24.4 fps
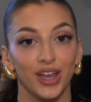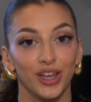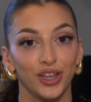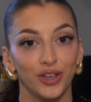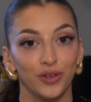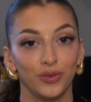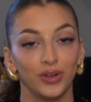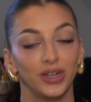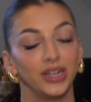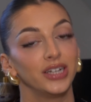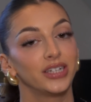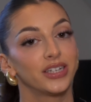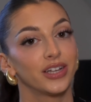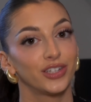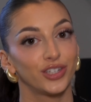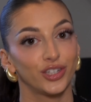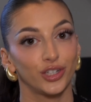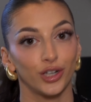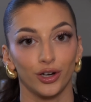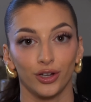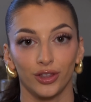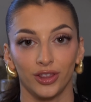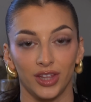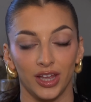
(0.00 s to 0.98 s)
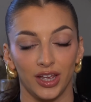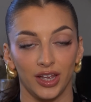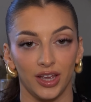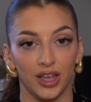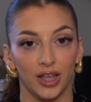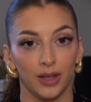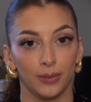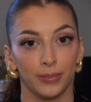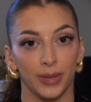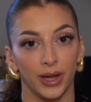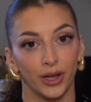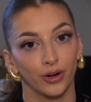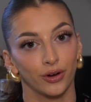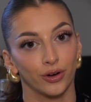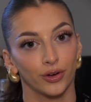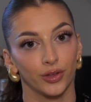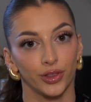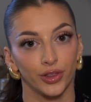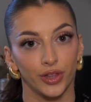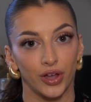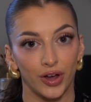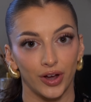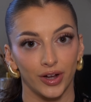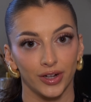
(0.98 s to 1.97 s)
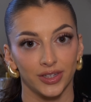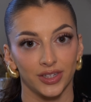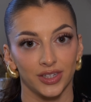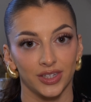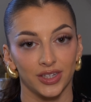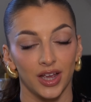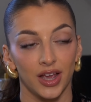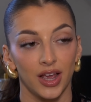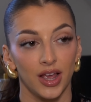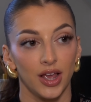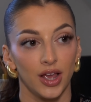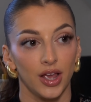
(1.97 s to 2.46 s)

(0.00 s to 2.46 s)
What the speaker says: You need to start thinking better thoughts.